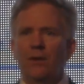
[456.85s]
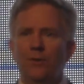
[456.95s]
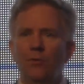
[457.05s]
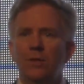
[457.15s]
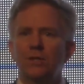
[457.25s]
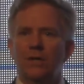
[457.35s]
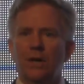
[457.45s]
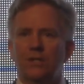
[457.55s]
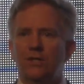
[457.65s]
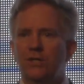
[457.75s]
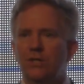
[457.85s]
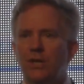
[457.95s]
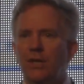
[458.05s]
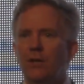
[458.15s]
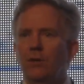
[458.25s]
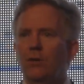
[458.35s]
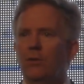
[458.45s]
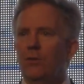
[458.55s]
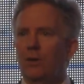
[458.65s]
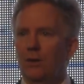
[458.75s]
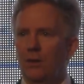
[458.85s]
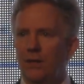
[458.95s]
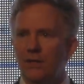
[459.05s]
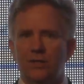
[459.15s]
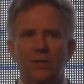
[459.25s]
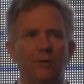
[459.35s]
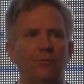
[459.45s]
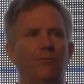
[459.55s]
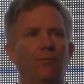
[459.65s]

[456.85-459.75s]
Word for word: There wasn't a single listing